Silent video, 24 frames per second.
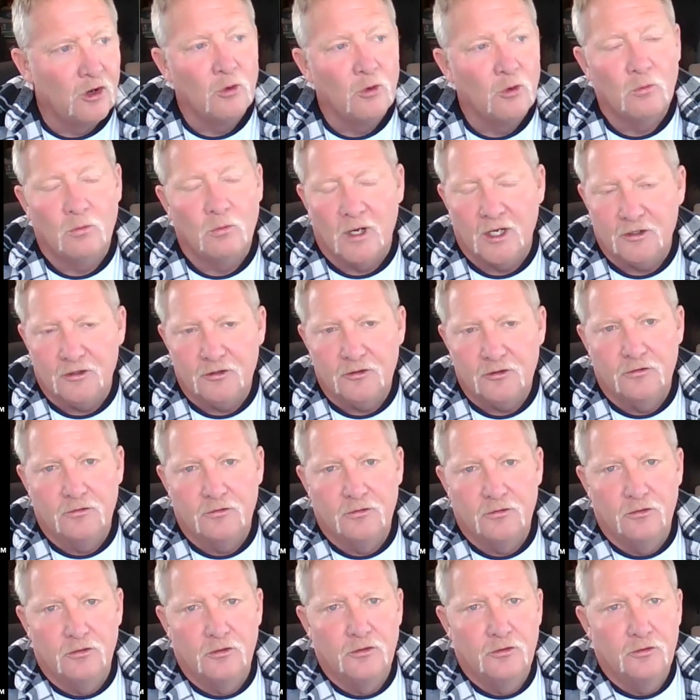don't watch.
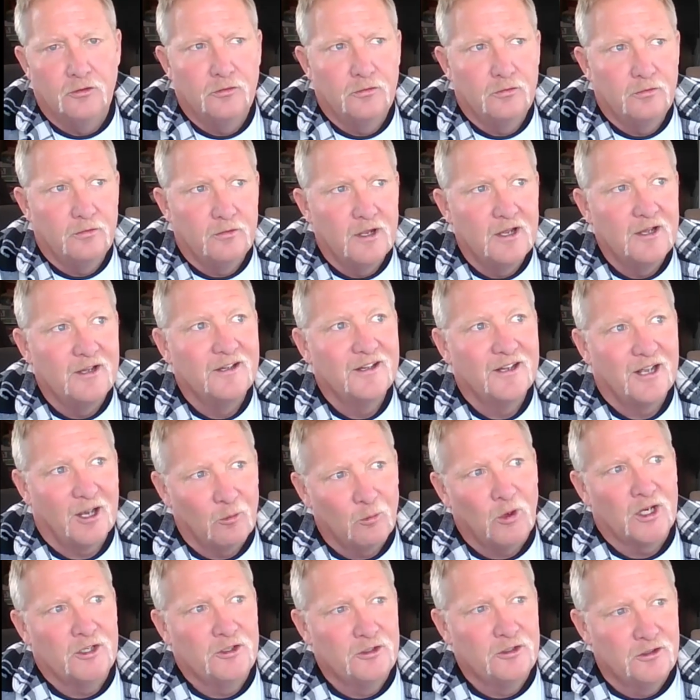
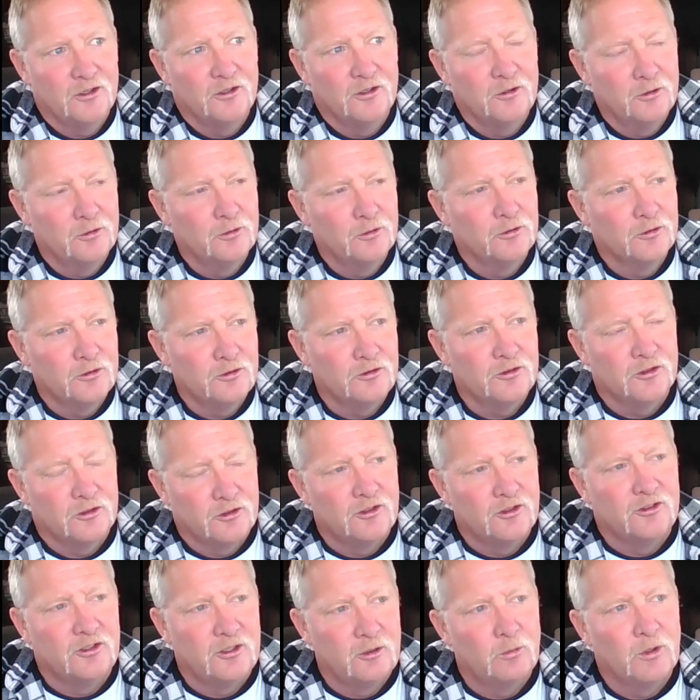I watch the news
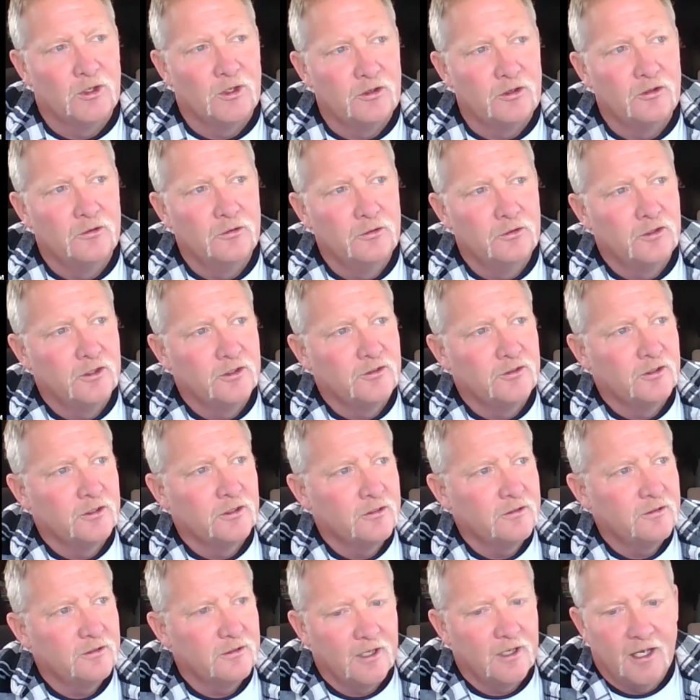just to see what the news
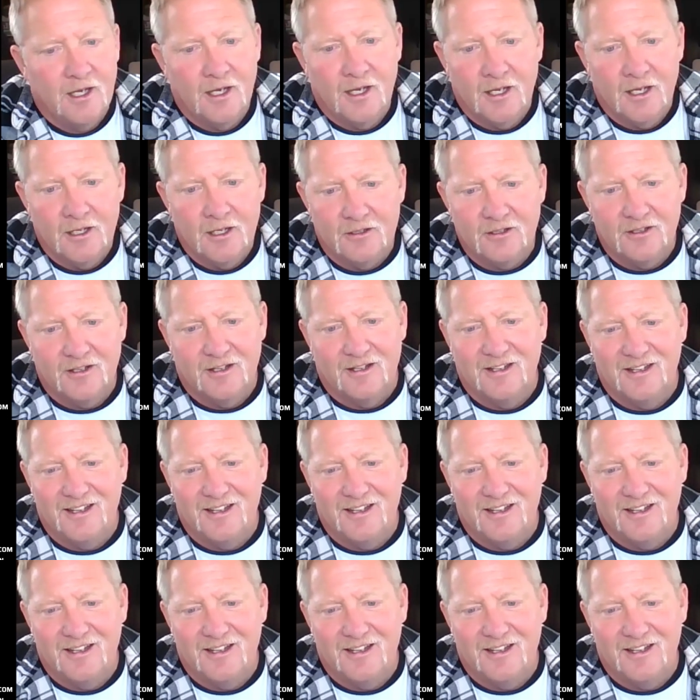isn't, and